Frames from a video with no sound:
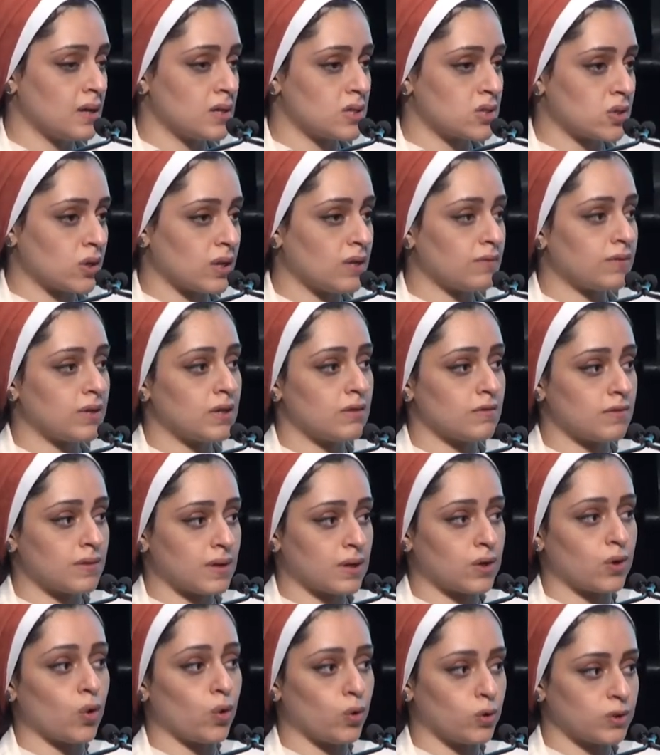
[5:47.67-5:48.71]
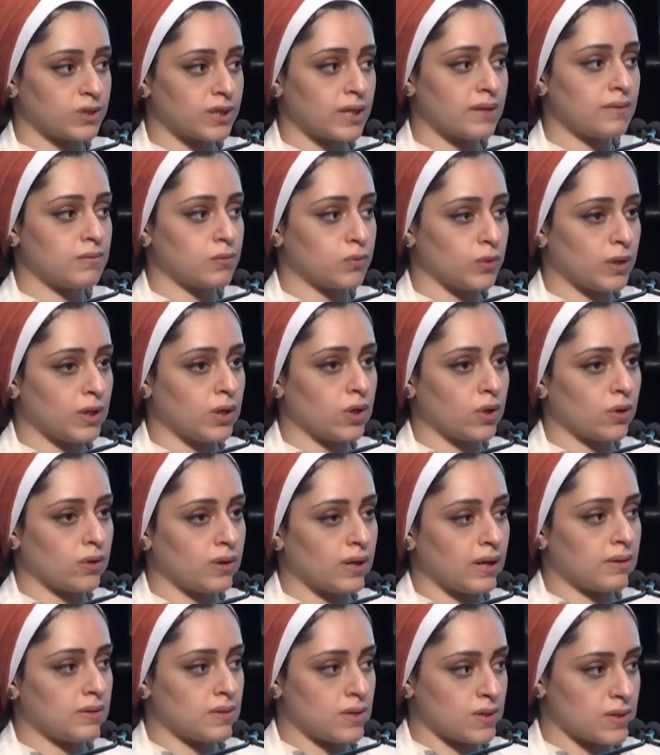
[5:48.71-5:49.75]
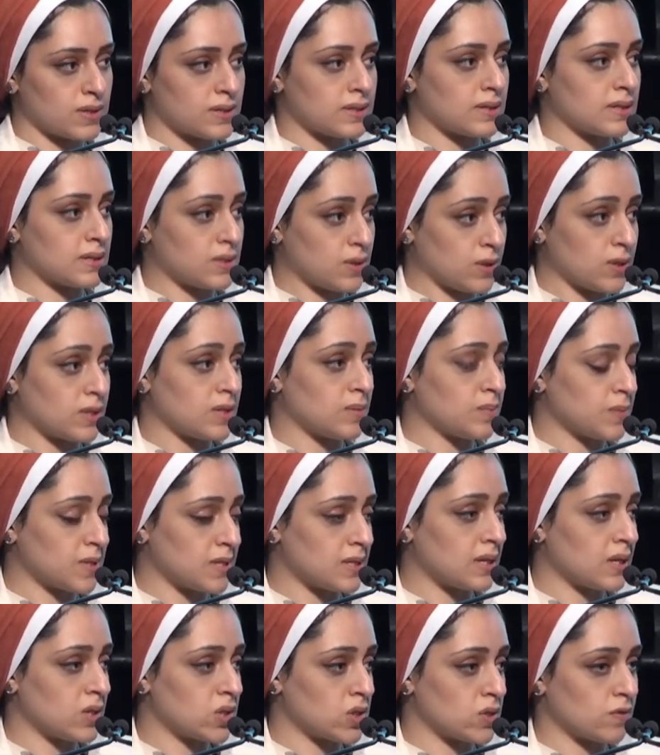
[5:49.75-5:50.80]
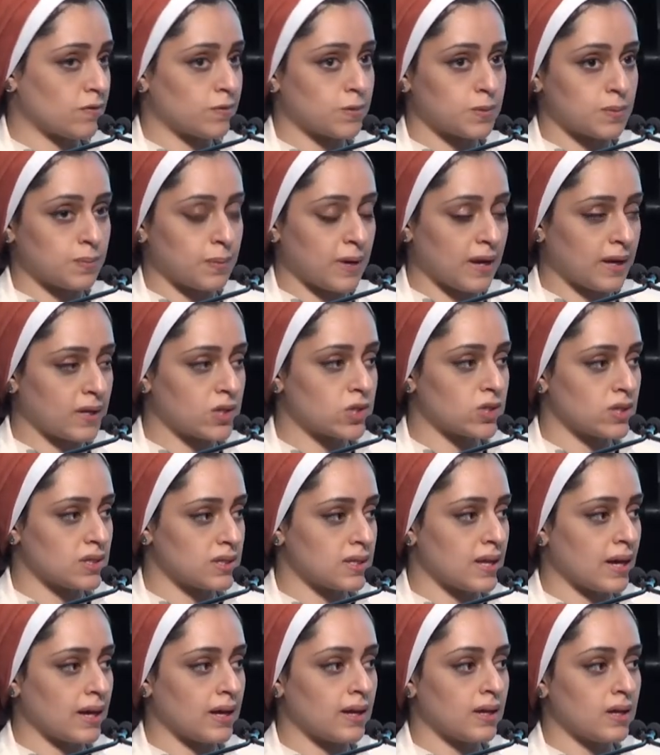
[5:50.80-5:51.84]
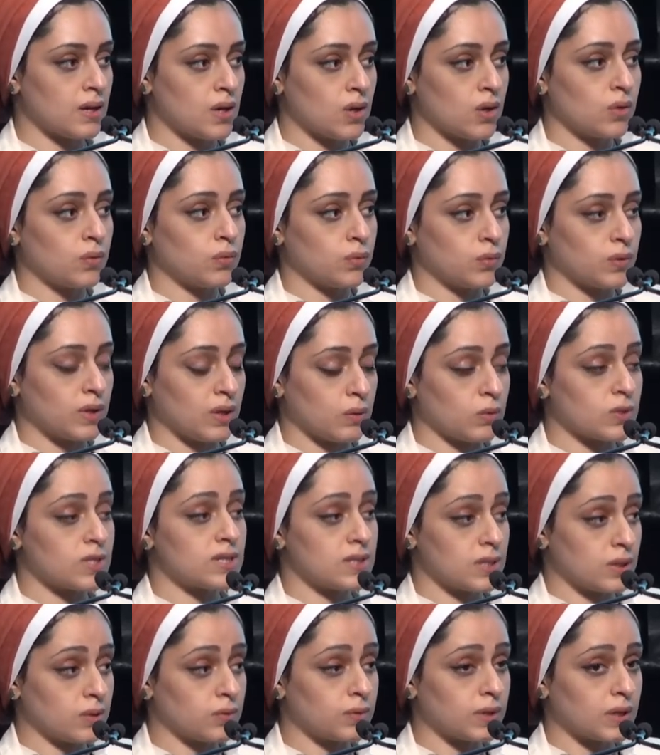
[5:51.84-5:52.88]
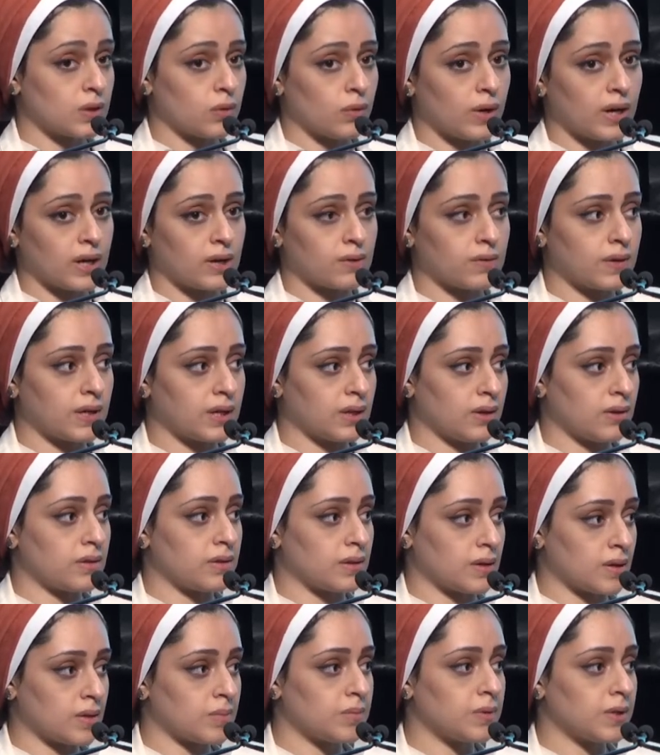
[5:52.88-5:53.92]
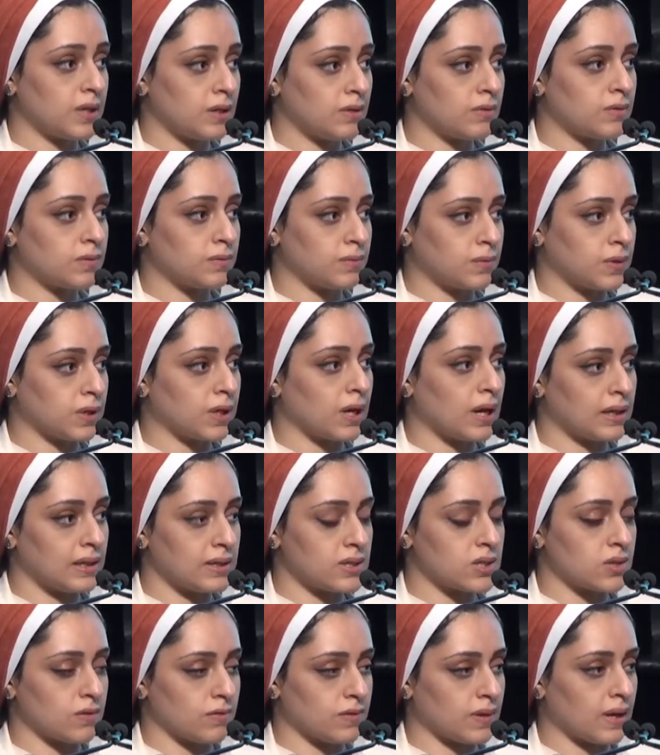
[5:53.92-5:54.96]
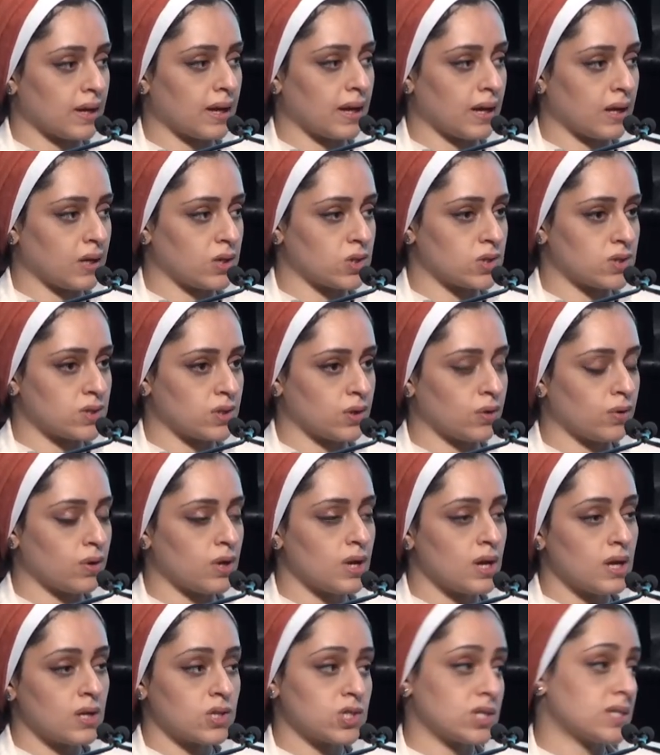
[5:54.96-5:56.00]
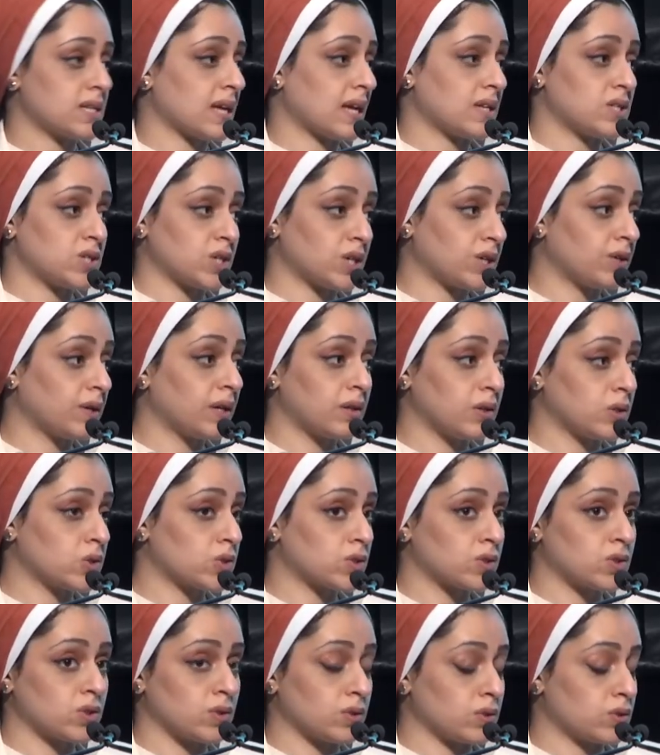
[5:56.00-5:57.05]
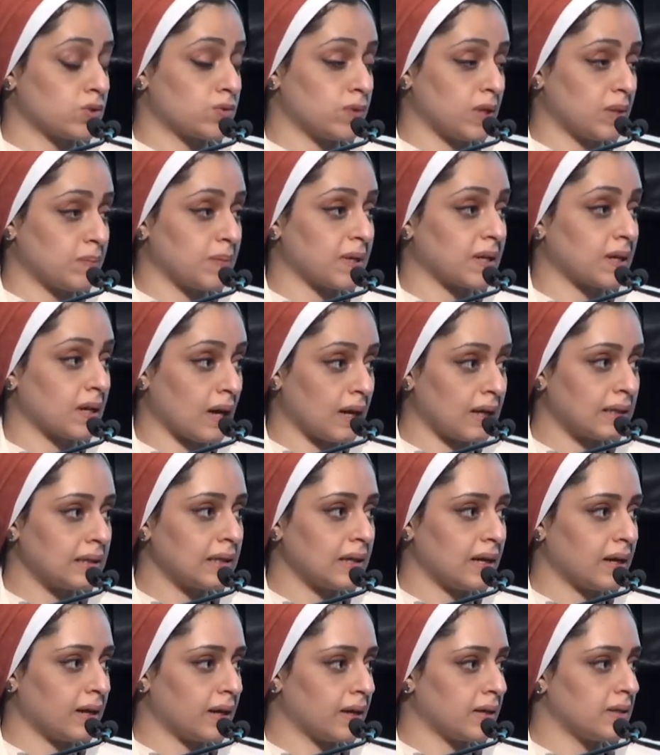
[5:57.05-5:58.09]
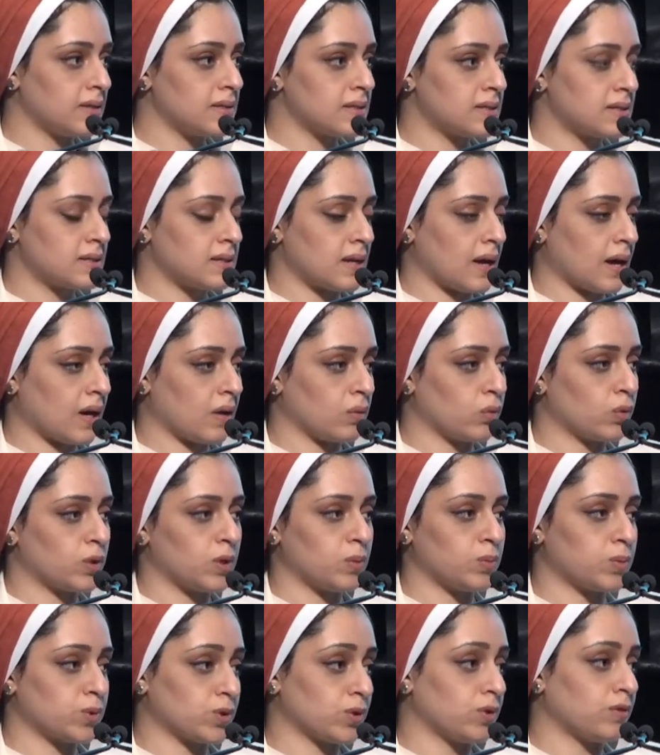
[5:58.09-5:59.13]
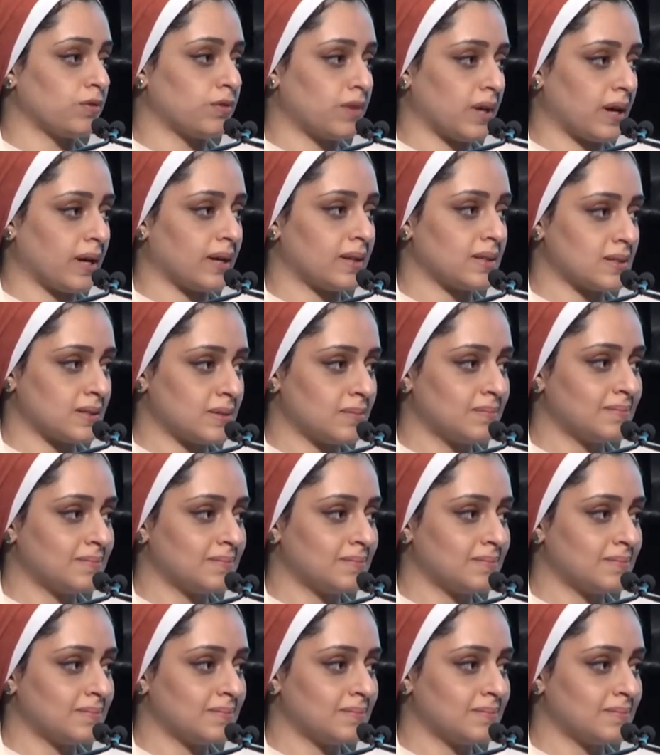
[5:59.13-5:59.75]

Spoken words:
So even if they're older, we know that there's a certain percentage of patients that they would still require radiotherapy regardless of their age. So just adhering to treatment guidelines would improve that.